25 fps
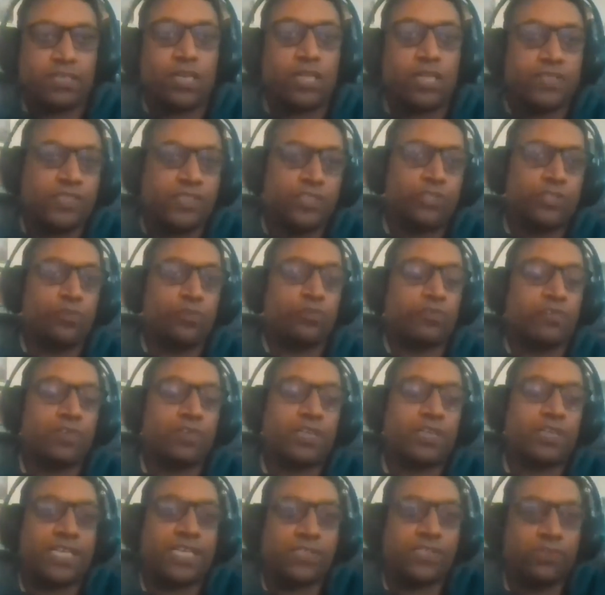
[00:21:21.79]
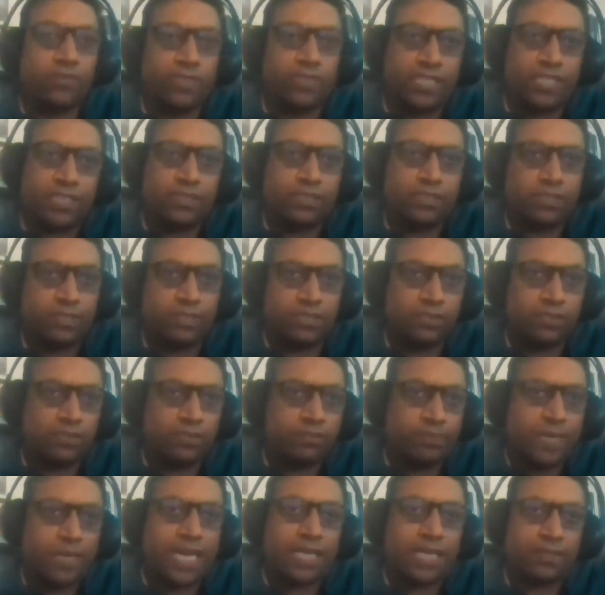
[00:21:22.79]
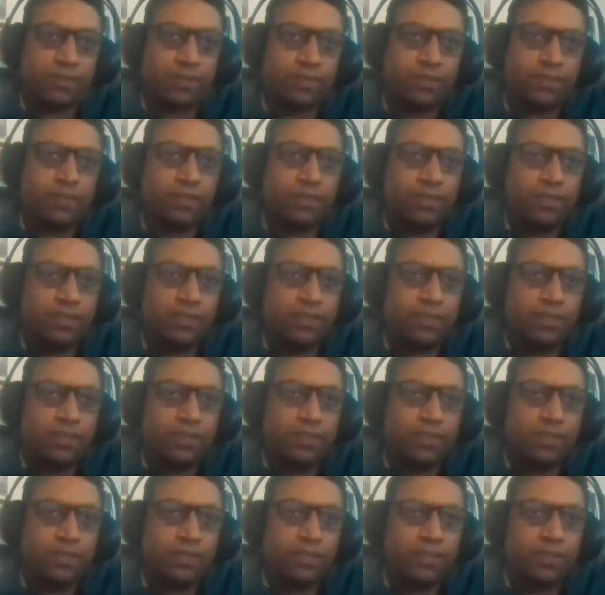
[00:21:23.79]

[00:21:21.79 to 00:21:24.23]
constitution, has to take a certain path.